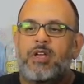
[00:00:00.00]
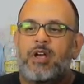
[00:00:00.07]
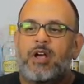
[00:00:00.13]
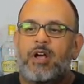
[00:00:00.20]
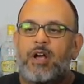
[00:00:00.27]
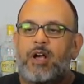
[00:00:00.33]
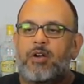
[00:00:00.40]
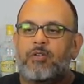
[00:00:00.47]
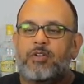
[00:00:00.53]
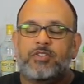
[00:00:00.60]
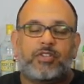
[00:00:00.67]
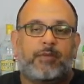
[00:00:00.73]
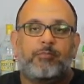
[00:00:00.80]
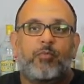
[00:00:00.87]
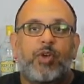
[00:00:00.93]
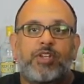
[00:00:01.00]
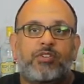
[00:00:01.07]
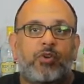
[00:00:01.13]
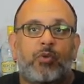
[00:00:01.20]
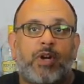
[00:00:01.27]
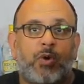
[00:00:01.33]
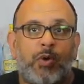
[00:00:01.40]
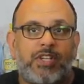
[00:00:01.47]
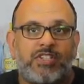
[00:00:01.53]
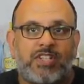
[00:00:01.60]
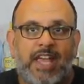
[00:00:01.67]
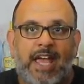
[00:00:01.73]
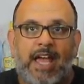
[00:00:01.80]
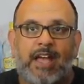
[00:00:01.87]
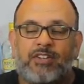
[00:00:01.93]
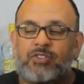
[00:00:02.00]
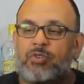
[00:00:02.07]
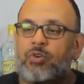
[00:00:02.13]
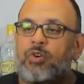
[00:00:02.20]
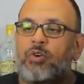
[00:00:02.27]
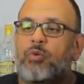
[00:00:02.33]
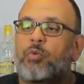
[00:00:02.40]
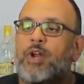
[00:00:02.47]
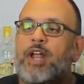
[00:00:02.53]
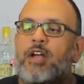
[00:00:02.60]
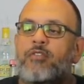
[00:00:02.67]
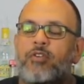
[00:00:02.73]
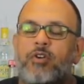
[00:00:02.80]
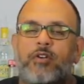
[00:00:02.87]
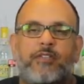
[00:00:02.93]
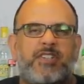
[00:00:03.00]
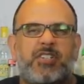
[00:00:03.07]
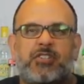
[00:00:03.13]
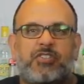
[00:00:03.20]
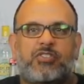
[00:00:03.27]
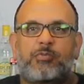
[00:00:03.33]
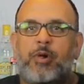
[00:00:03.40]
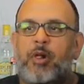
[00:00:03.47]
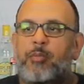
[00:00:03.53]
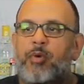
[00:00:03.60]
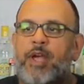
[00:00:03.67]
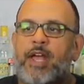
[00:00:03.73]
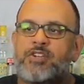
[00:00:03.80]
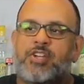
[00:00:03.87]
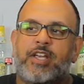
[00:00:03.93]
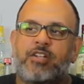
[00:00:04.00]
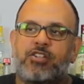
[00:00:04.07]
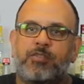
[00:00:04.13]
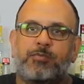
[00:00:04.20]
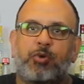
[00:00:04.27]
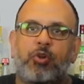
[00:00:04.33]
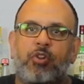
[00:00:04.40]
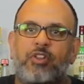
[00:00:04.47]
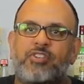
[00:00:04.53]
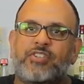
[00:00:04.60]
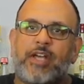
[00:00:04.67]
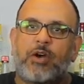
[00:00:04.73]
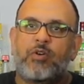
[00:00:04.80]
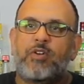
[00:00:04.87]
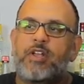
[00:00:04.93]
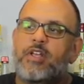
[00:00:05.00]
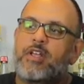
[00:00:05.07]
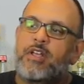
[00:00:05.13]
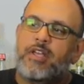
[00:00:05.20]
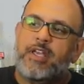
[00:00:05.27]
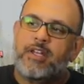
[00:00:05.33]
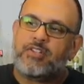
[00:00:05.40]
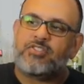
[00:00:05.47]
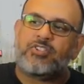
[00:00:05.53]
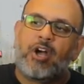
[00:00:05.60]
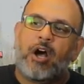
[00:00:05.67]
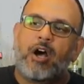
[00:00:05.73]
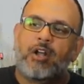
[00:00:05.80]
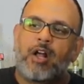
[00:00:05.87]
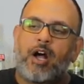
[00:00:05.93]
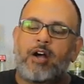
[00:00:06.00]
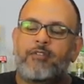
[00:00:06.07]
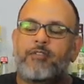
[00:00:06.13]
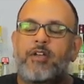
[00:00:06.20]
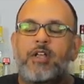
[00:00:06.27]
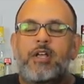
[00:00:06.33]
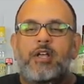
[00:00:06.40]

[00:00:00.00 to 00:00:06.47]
because I don't want to waste gas or whatever, if it's just a small branch, I can just pull this out and saw it off.